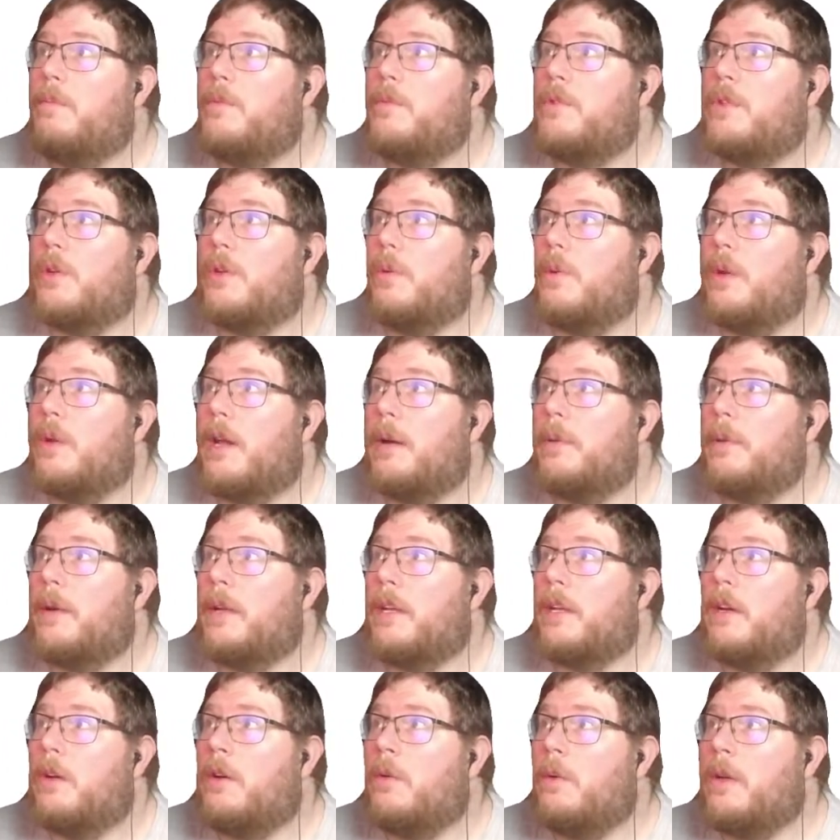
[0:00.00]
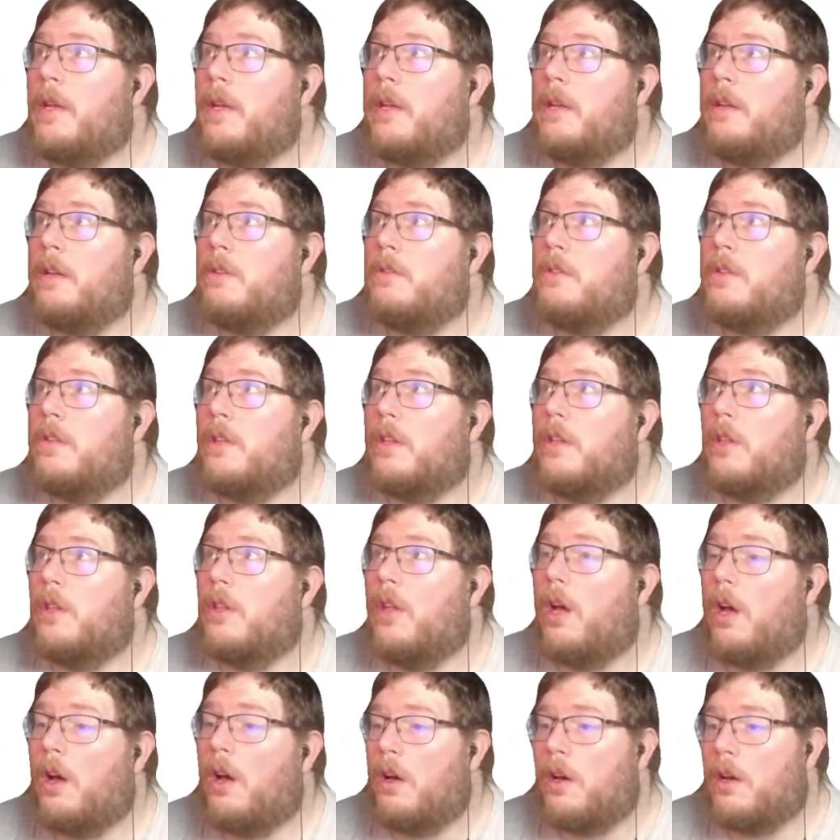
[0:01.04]
So when I would go into the
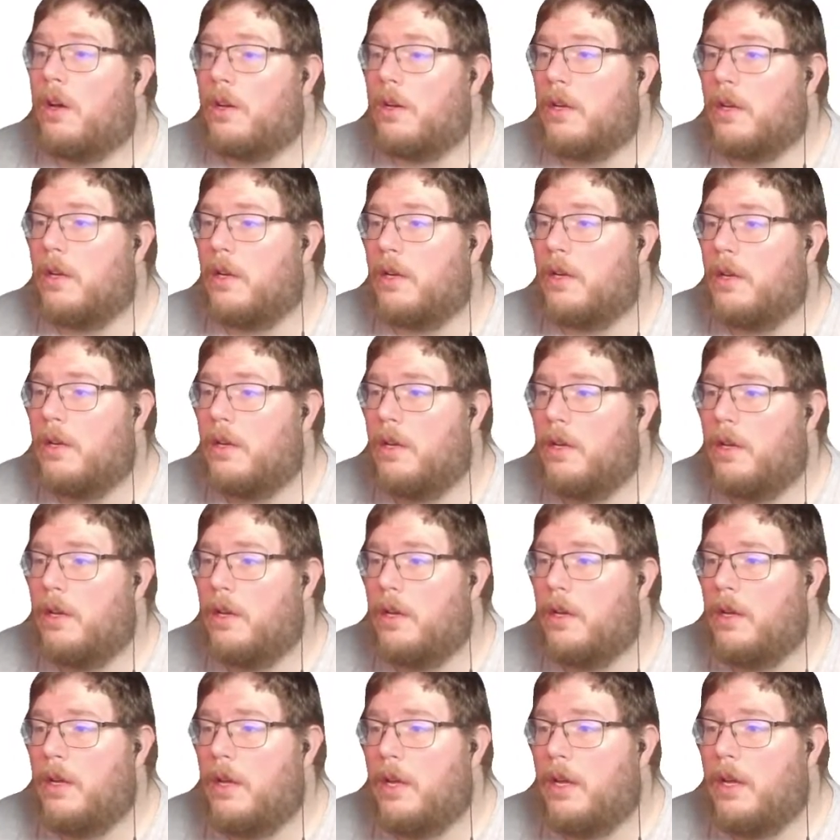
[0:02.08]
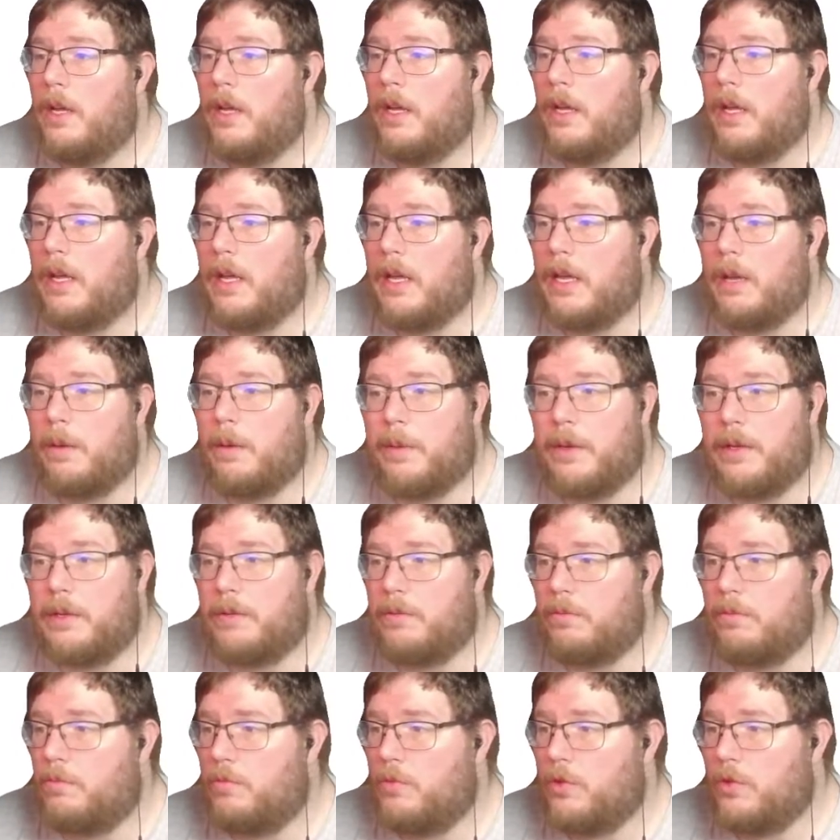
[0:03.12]
log, it
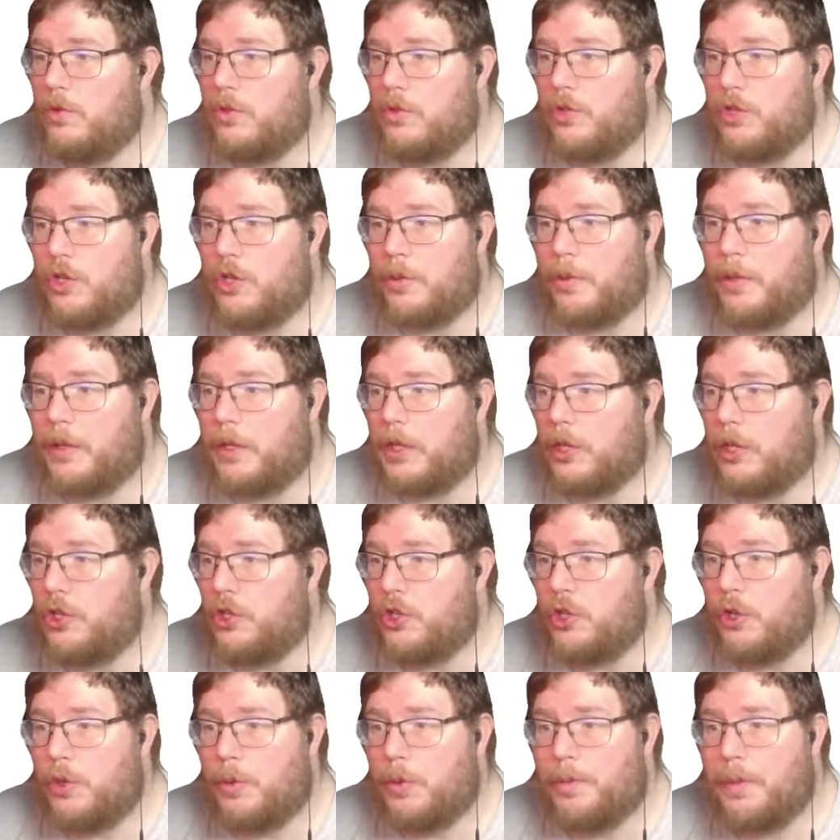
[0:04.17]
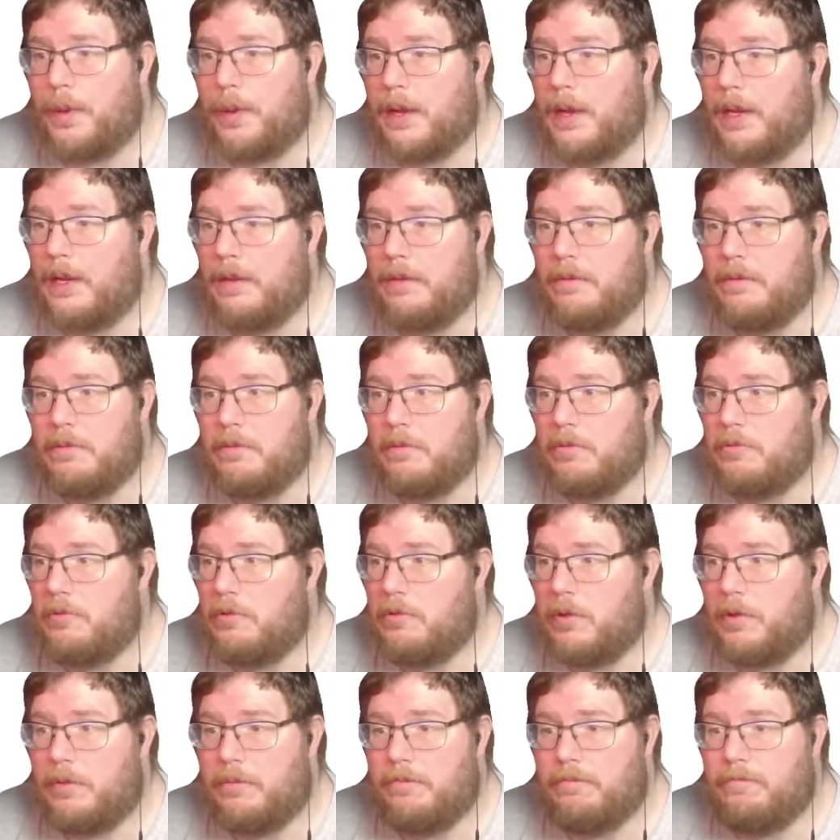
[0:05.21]
would gerbily joop
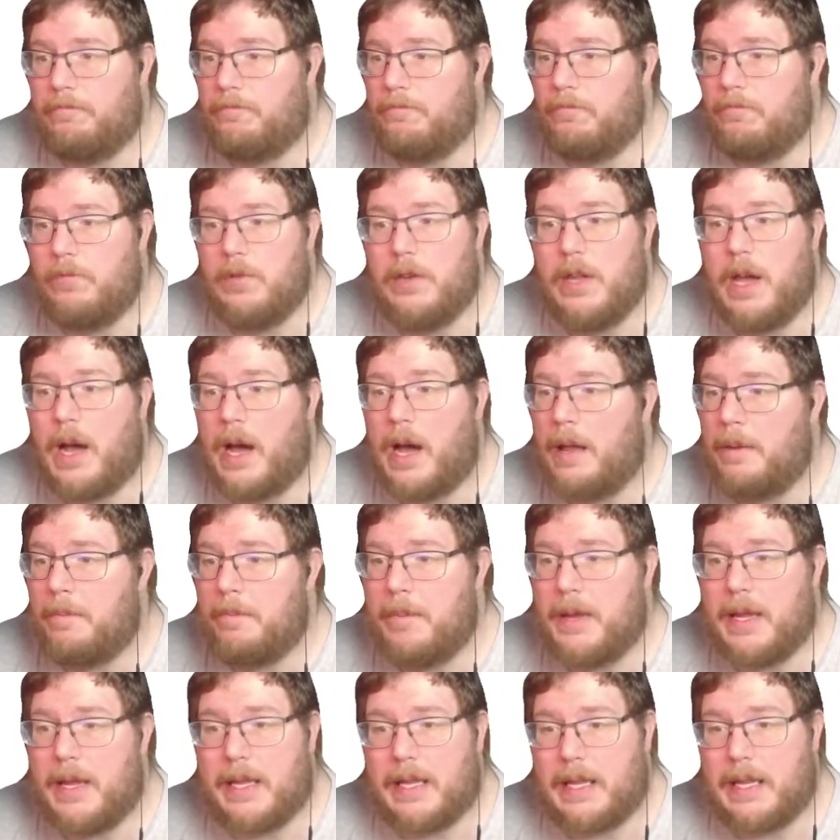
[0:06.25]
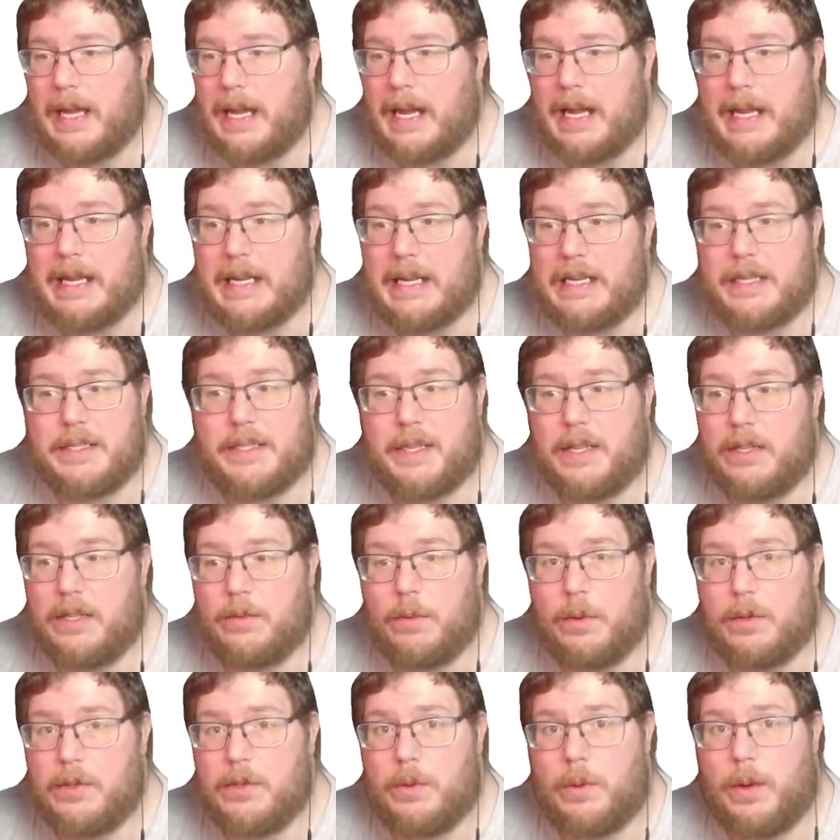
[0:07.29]
and not make any
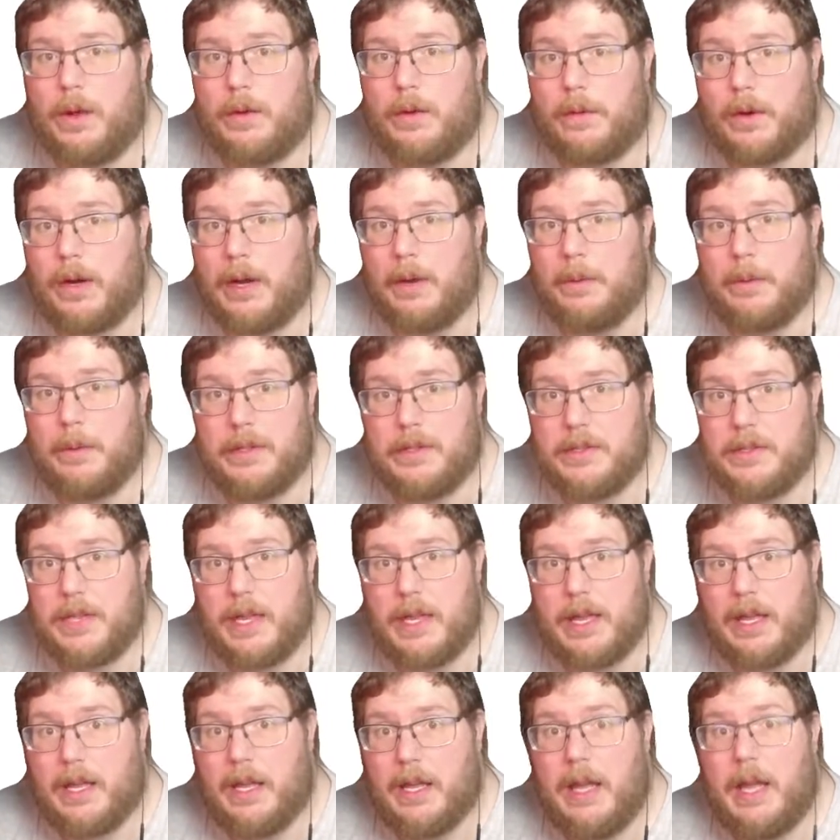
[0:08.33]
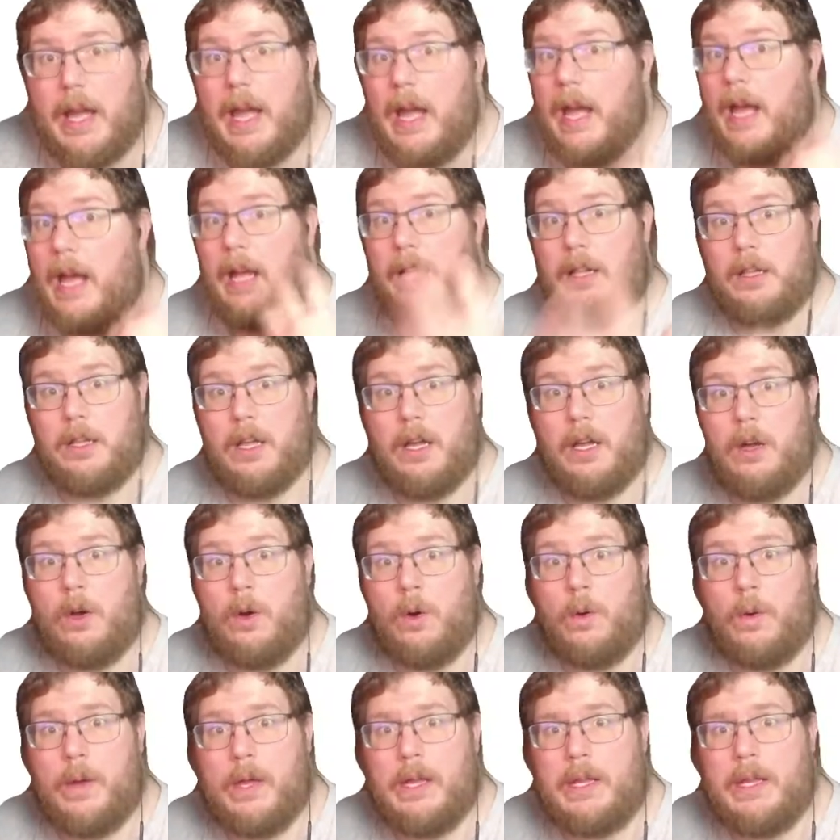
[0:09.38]
sense whatsoever. I would say
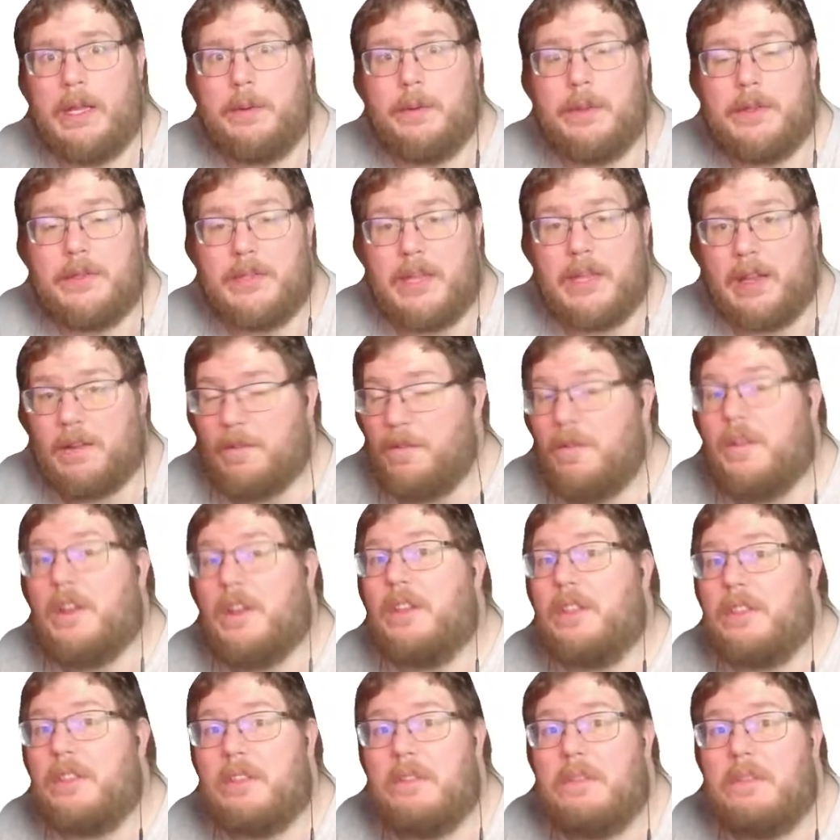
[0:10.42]
hello and it would say fifth.